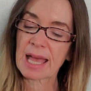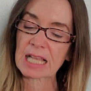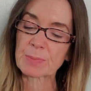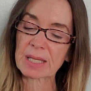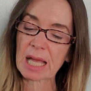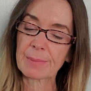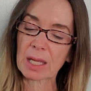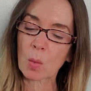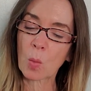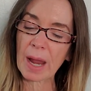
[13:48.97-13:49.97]
as
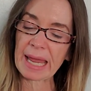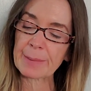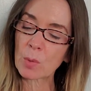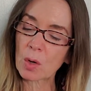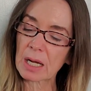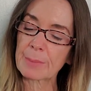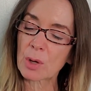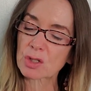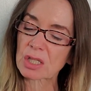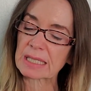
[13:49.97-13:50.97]
becoming way more
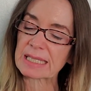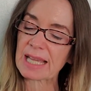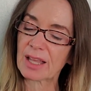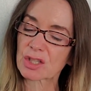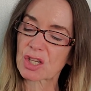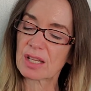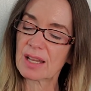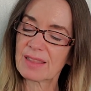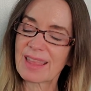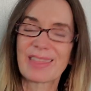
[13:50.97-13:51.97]
emotionally intelligent
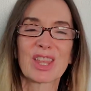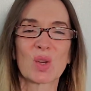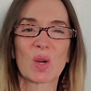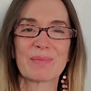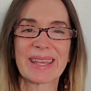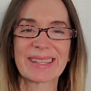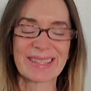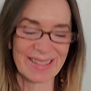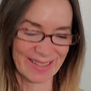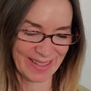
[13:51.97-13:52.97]
than the normies.
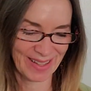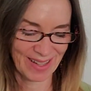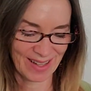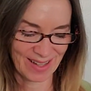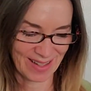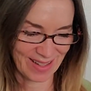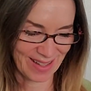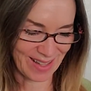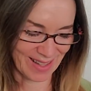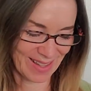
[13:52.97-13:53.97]

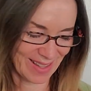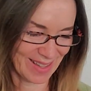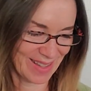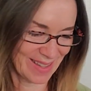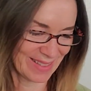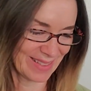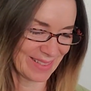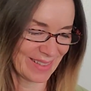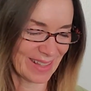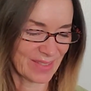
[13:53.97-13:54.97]
Ah,
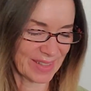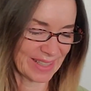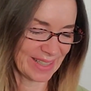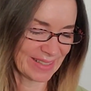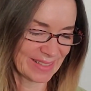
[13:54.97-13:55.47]
that's funny.